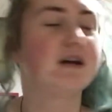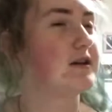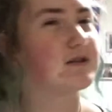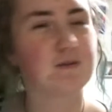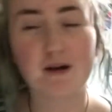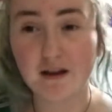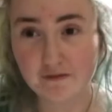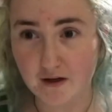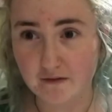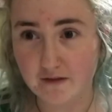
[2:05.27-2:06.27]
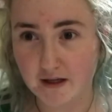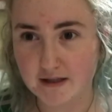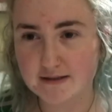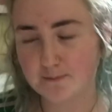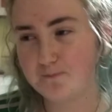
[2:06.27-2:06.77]
There's only like five things.
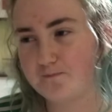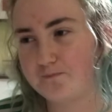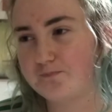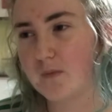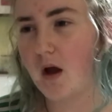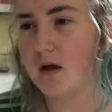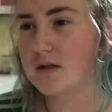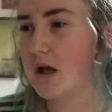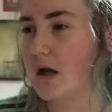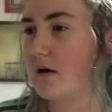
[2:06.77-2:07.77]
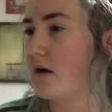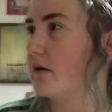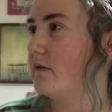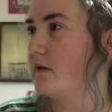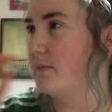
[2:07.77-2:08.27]
I also got other
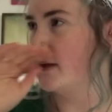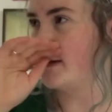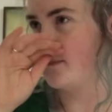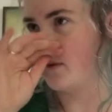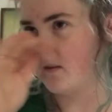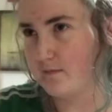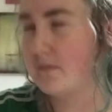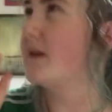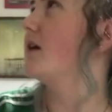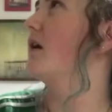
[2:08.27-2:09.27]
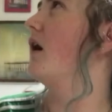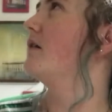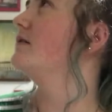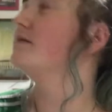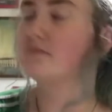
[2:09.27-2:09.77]
few bits, but they're not
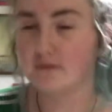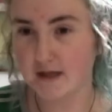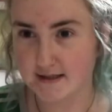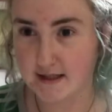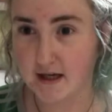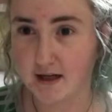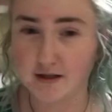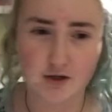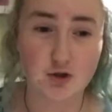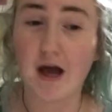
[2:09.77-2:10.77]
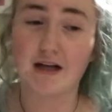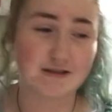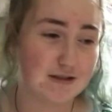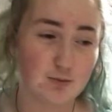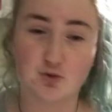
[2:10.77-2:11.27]
nasty gal. They're
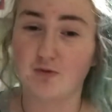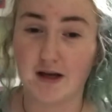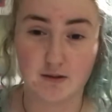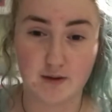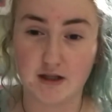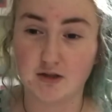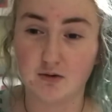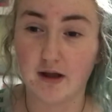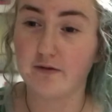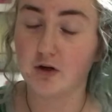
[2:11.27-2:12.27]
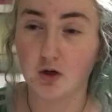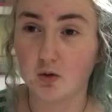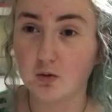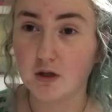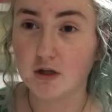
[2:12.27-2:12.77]
actually the most random things you'll ever know.